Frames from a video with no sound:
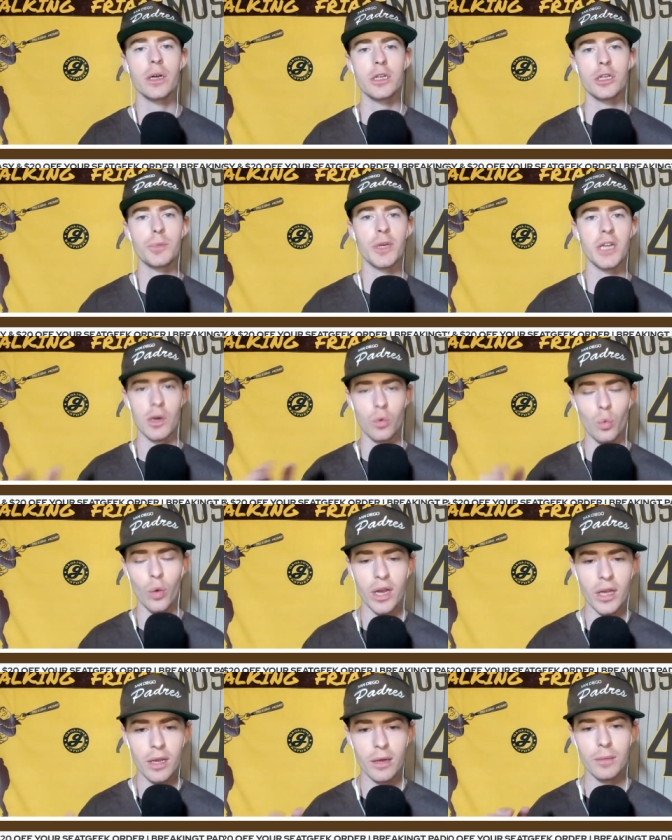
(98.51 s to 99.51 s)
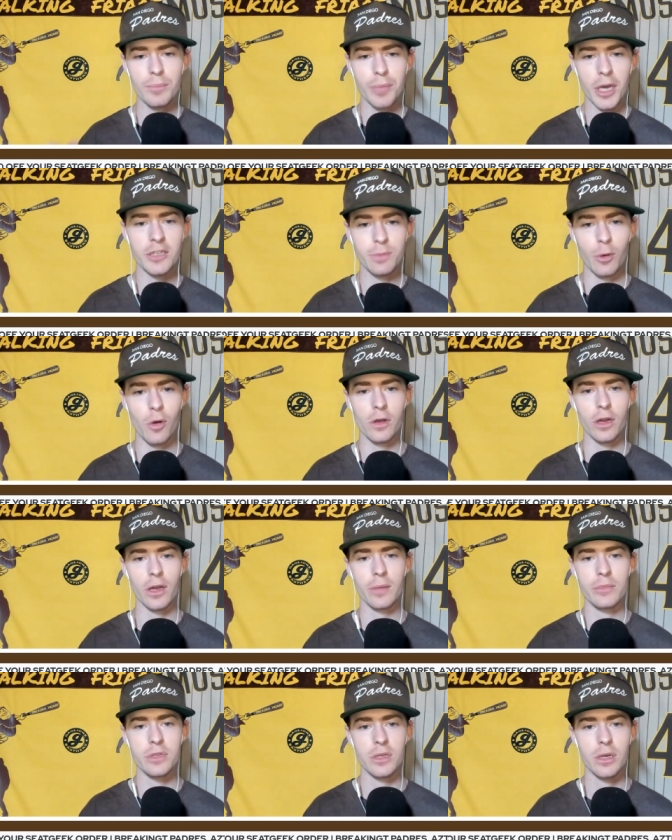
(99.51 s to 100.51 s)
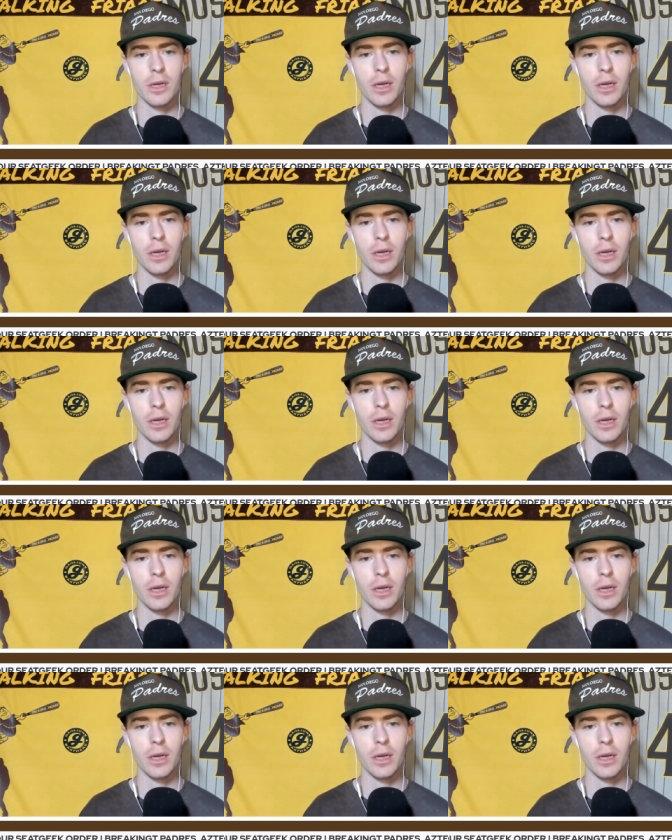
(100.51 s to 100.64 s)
to be on winning baseball games.